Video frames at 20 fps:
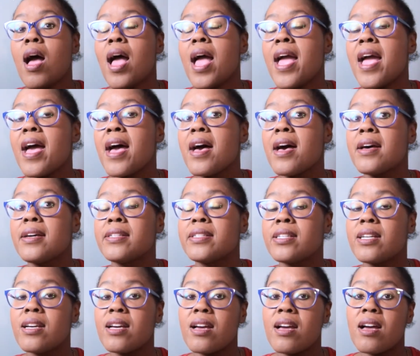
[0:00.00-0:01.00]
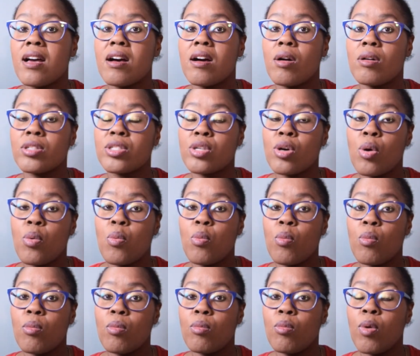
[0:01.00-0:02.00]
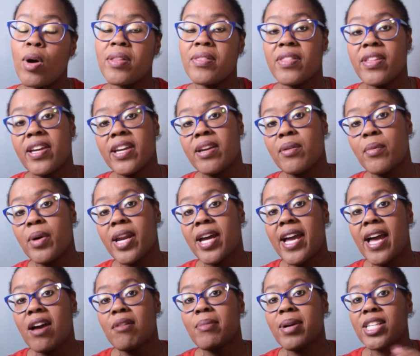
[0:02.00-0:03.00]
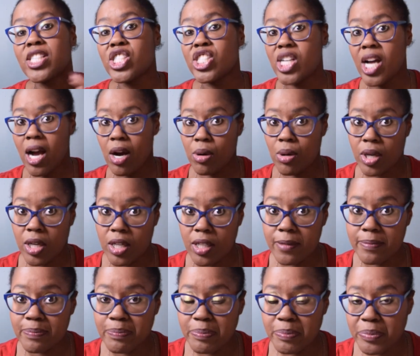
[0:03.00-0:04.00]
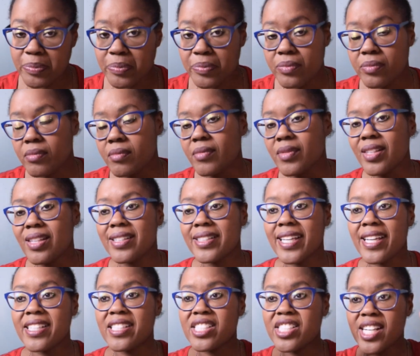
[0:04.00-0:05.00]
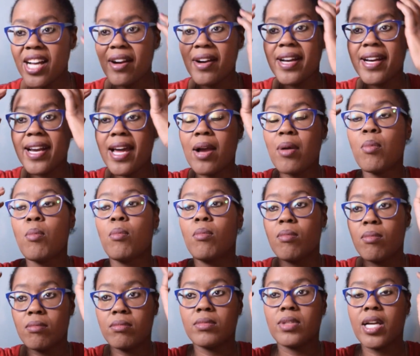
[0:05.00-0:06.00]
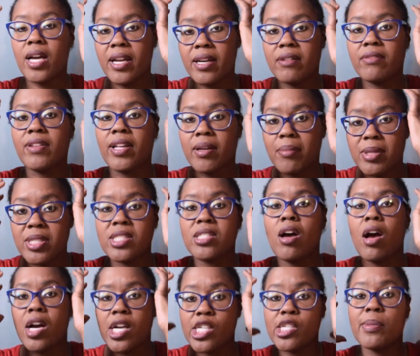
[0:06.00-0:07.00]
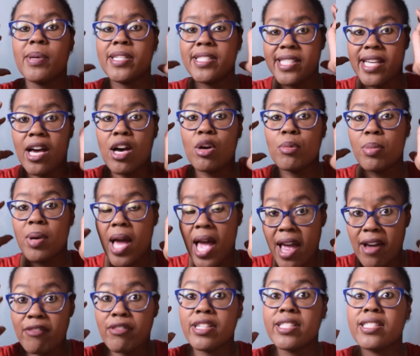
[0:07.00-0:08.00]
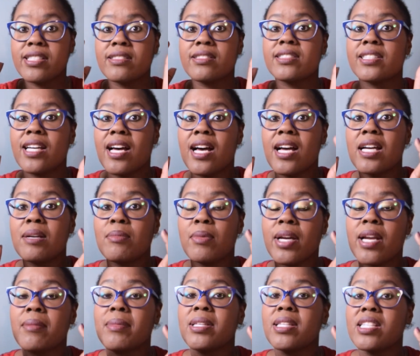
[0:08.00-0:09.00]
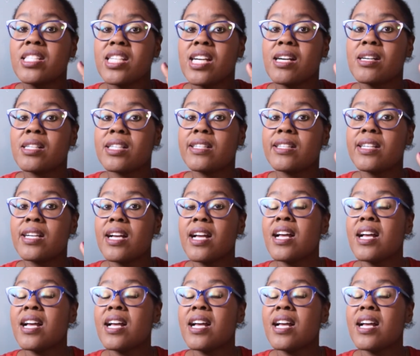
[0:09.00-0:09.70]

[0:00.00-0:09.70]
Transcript: And so one thing when I have my shower, I get in the shower and I kind of like massage my scalp every single time when I'm in the shower.